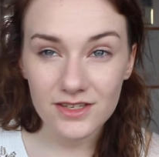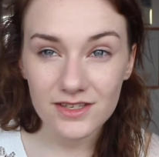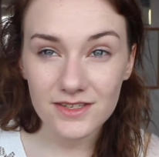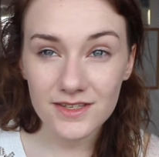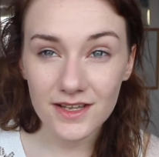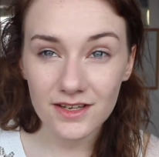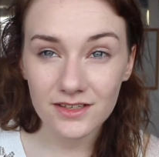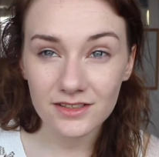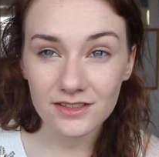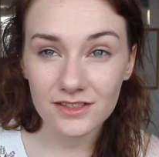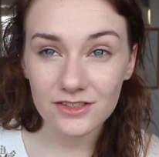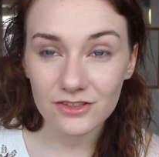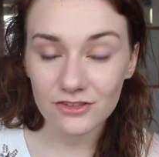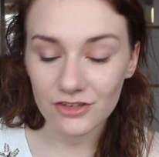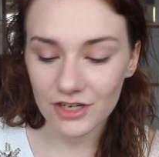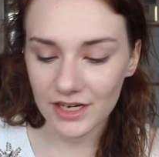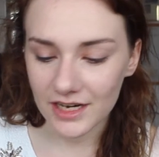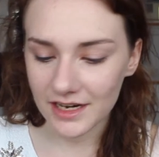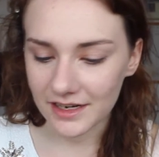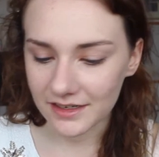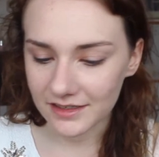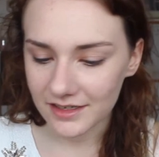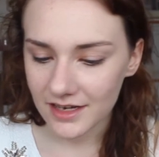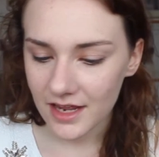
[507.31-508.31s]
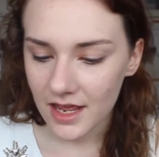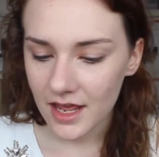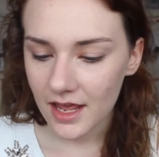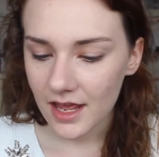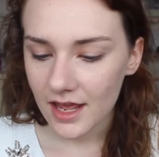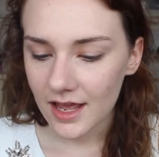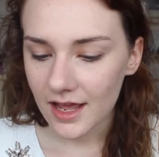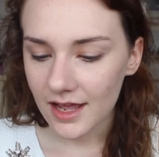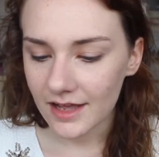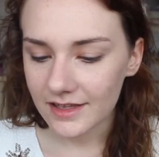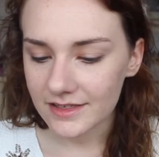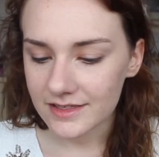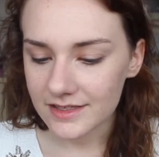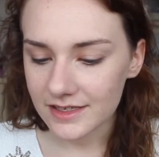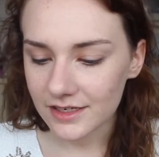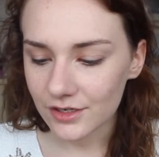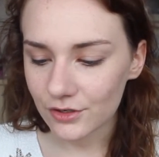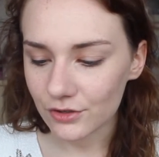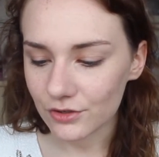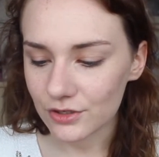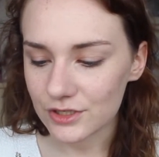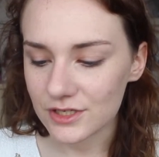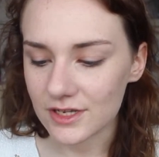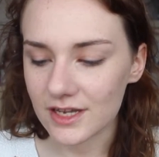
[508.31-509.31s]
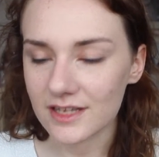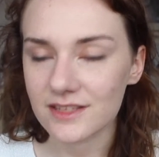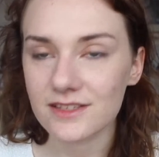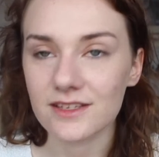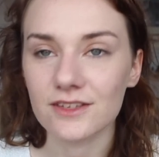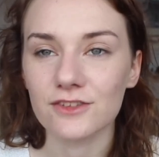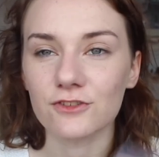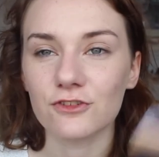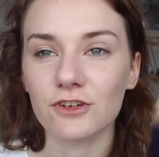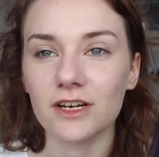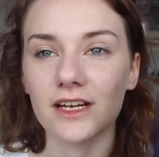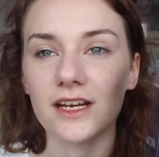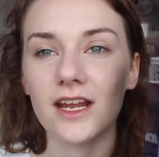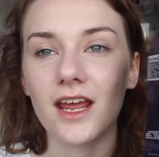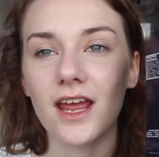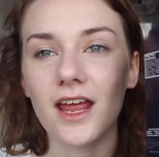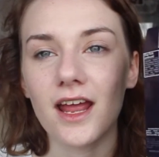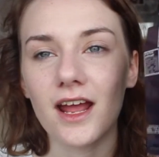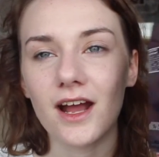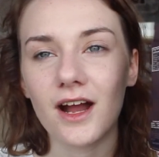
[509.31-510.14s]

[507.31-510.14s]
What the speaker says: sunscreen, zinc oxide sunscreen.